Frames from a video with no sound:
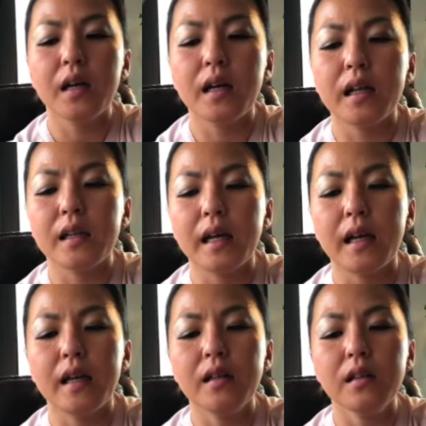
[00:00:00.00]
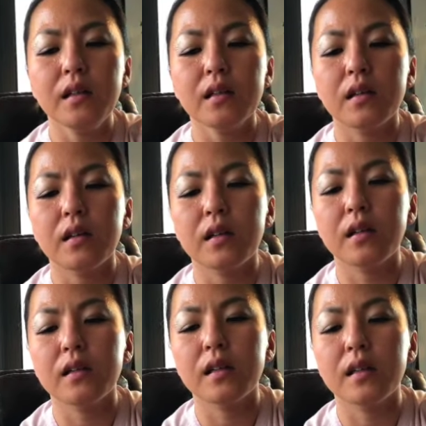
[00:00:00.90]
And then
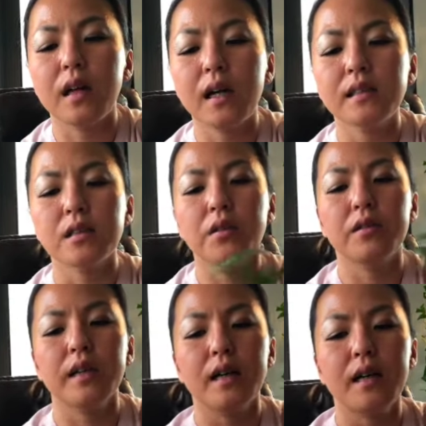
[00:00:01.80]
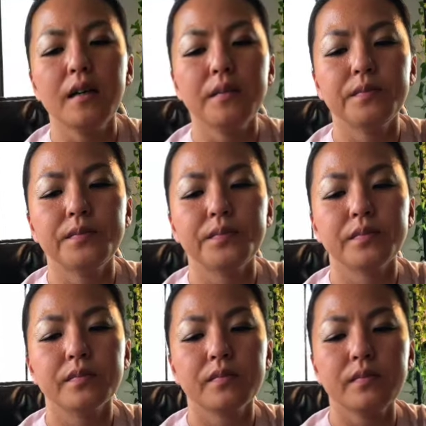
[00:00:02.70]
the last Hoya,
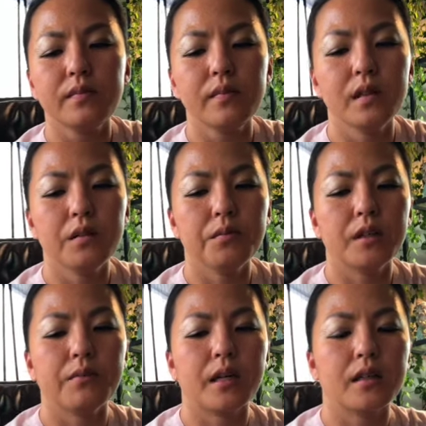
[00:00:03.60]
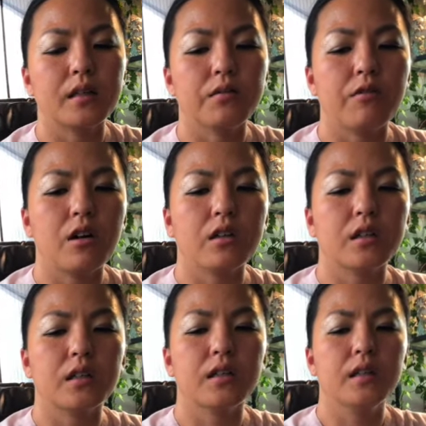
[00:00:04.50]
put it back in
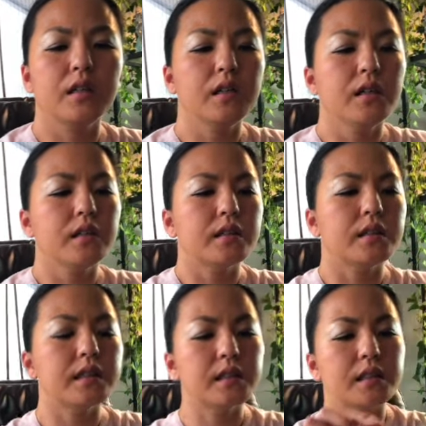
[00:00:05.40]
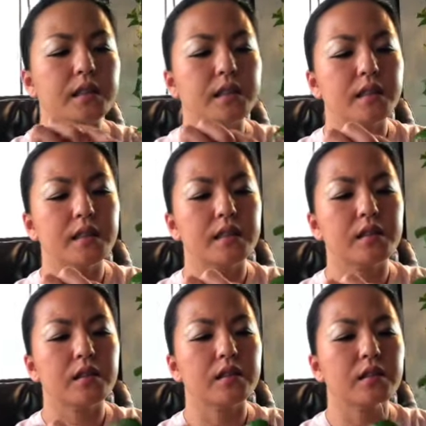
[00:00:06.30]
water. This
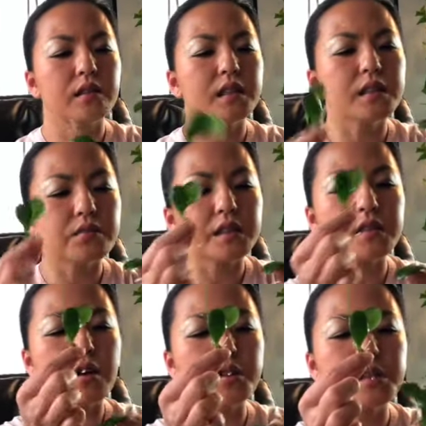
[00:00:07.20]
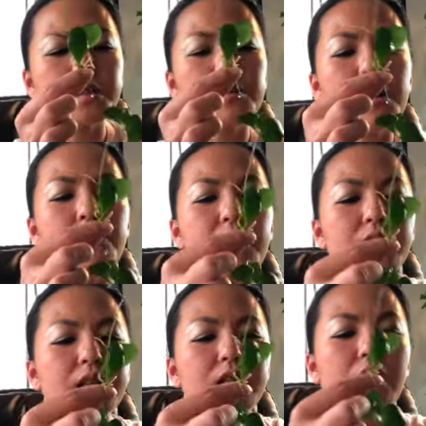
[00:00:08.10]
was also a
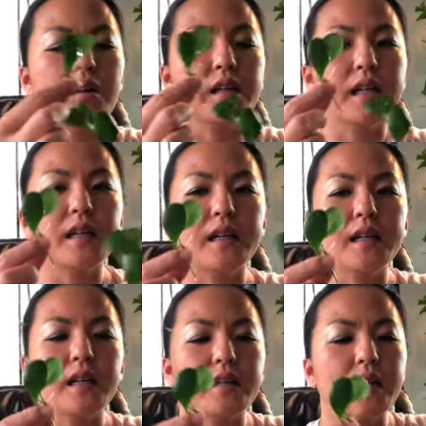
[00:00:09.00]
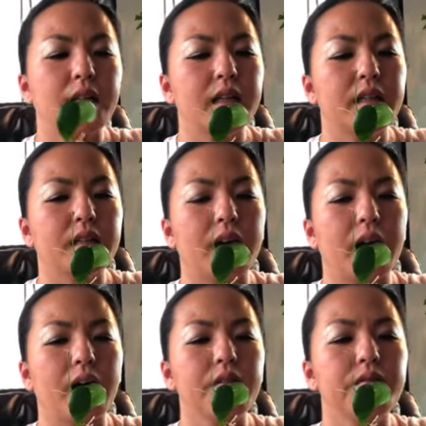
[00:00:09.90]
one long cutting. I cut it in half.